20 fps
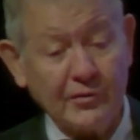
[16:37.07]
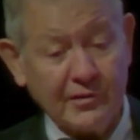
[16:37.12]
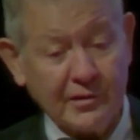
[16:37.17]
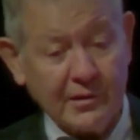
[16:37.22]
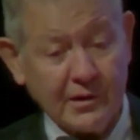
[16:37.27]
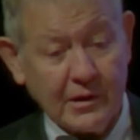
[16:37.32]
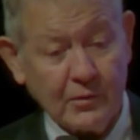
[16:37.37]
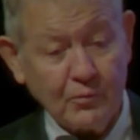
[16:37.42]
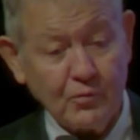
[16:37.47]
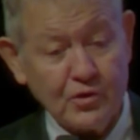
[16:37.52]

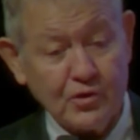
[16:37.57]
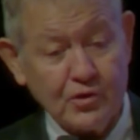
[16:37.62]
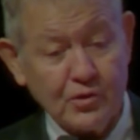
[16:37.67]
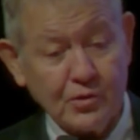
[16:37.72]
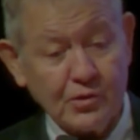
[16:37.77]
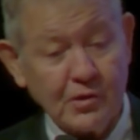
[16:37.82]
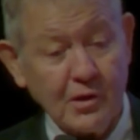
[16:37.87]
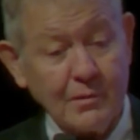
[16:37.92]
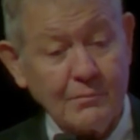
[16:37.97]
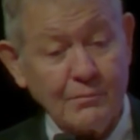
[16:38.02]
and we should
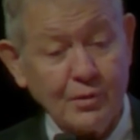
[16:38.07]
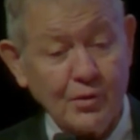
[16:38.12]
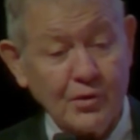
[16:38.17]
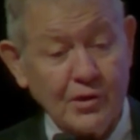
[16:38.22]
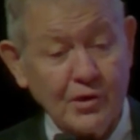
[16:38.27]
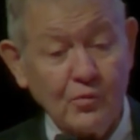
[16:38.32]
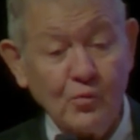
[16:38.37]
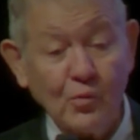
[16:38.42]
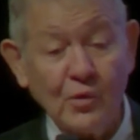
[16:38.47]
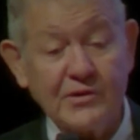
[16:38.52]
not burn it
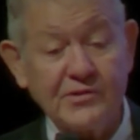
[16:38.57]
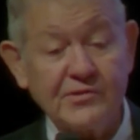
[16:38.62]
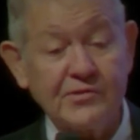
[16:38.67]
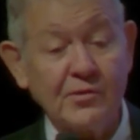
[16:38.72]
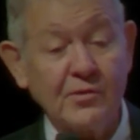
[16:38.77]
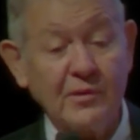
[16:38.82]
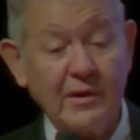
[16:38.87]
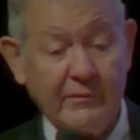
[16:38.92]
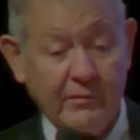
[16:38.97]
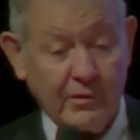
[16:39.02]

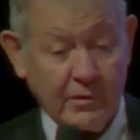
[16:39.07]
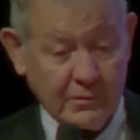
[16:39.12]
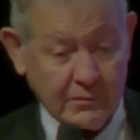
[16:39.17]
whatsoever.